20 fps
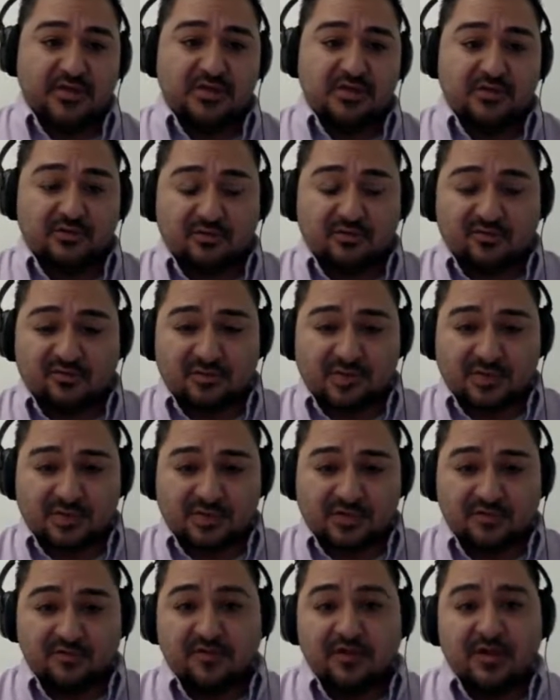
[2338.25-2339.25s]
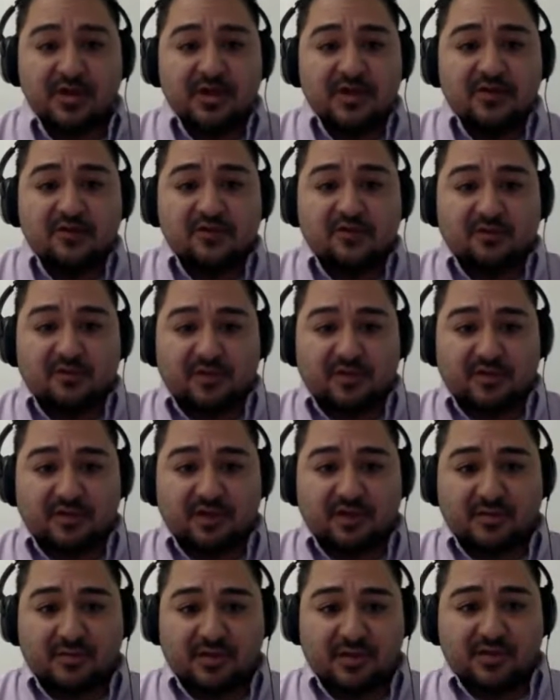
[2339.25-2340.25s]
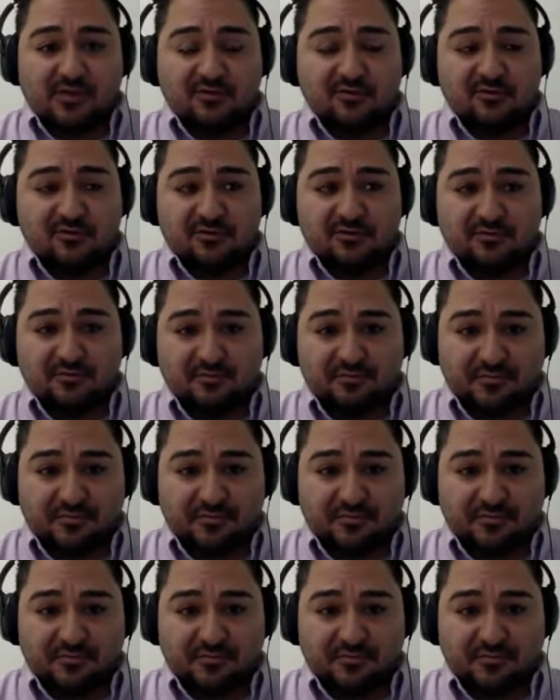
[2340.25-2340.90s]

to these switches so that they can make use of,